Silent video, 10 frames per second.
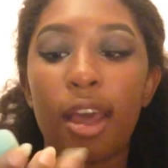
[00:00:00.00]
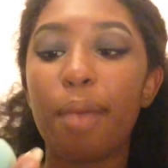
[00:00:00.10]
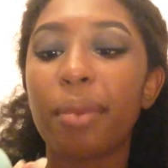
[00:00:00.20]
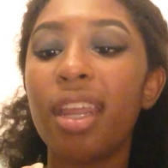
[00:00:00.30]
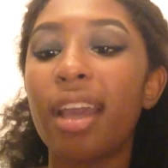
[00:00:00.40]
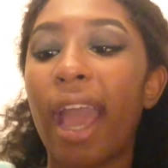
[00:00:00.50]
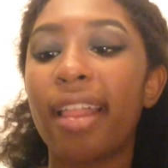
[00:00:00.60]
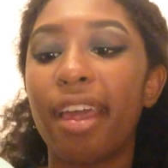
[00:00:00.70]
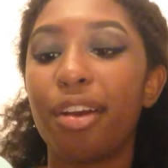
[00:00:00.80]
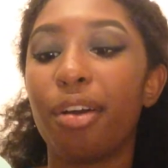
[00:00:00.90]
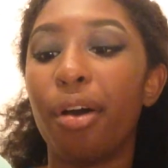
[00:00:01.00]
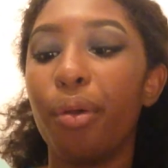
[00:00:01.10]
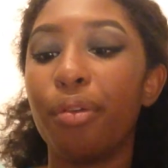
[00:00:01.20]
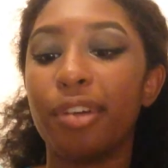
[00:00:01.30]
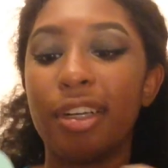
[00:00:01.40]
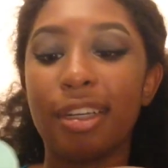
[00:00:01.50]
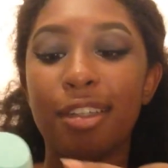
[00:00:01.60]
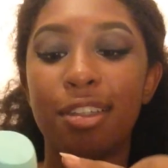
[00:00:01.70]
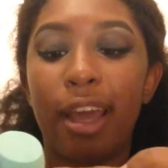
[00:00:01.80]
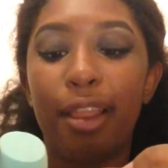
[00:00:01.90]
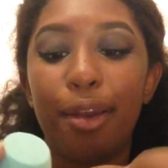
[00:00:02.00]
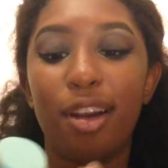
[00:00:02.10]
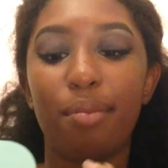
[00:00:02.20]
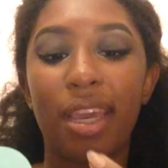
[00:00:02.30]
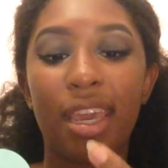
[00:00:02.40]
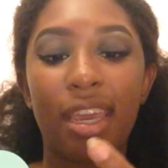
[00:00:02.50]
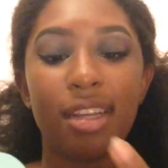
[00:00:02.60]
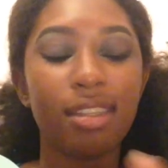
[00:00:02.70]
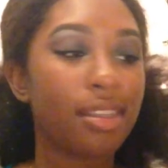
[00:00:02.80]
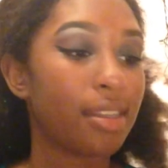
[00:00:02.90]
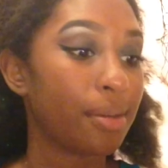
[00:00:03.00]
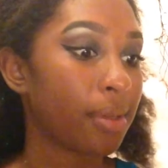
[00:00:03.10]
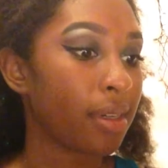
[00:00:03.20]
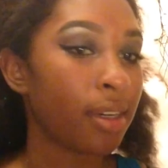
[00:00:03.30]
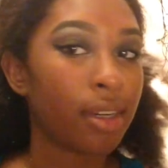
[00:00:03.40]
I'm getting eyeliner all over it because there's eyeliner on my hands. Oh god.